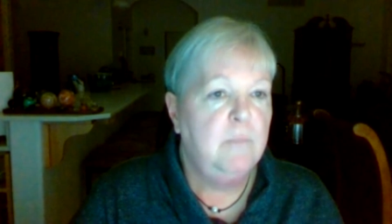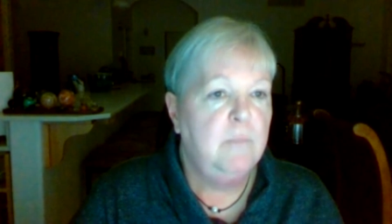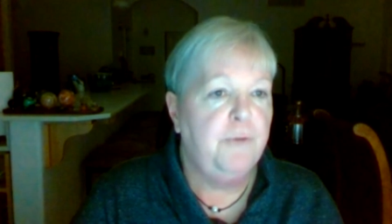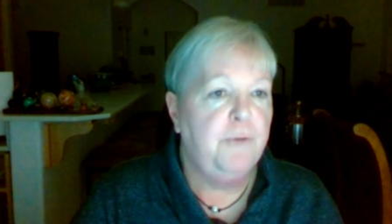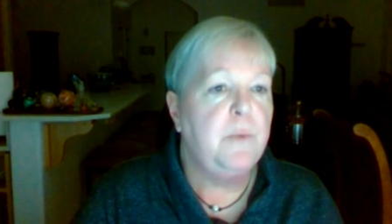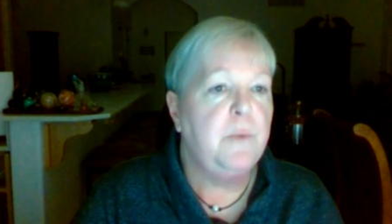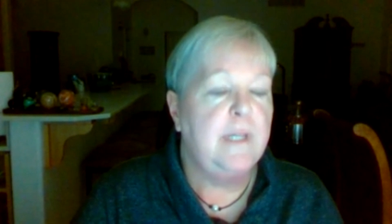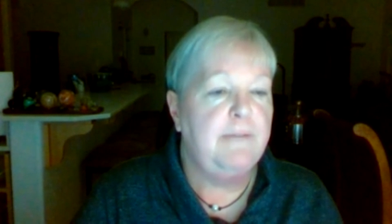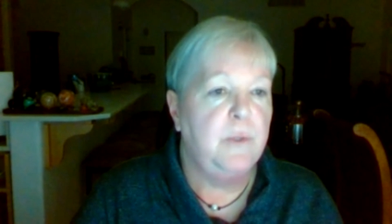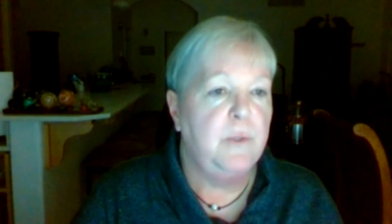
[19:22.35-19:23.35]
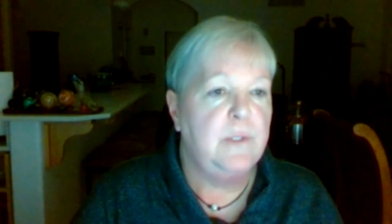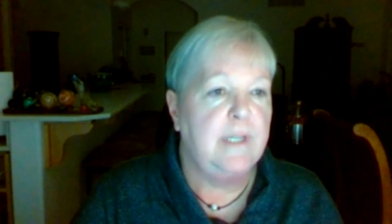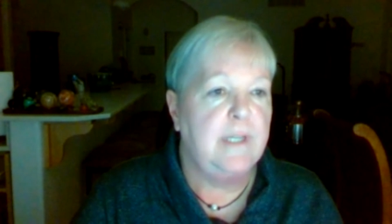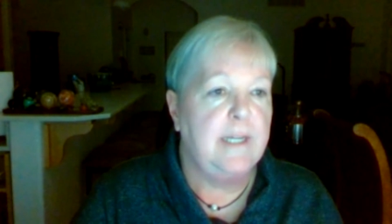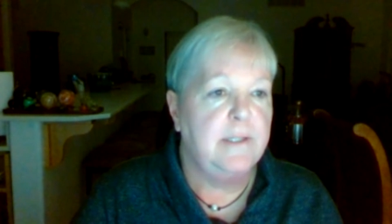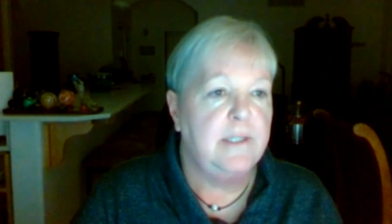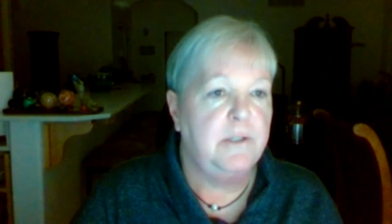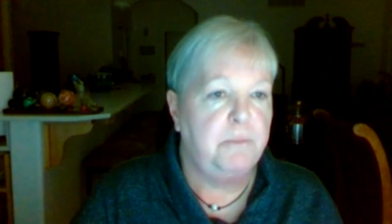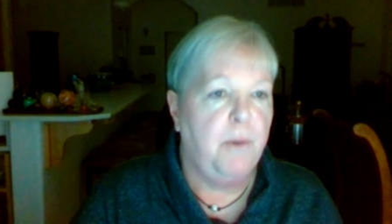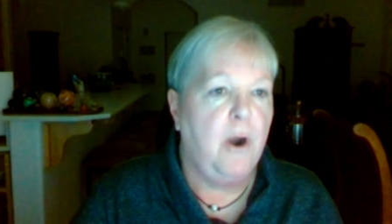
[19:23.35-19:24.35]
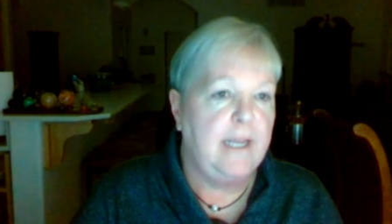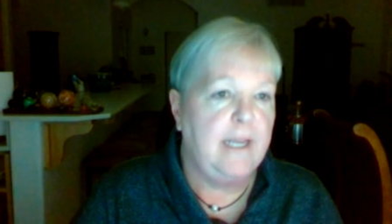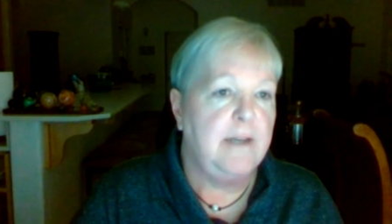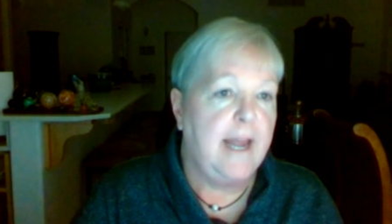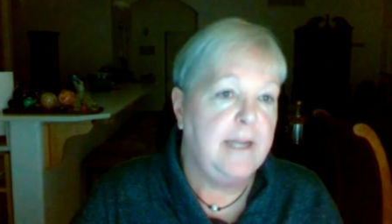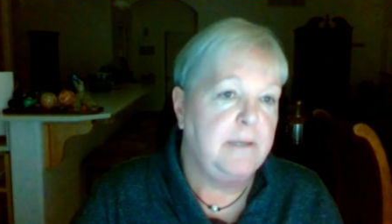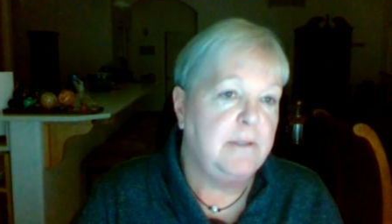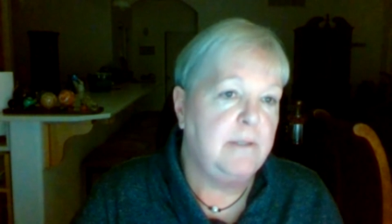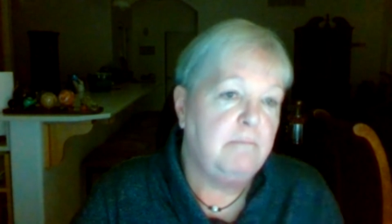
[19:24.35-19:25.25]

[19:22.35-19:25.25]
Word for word: frequently votes against party and, and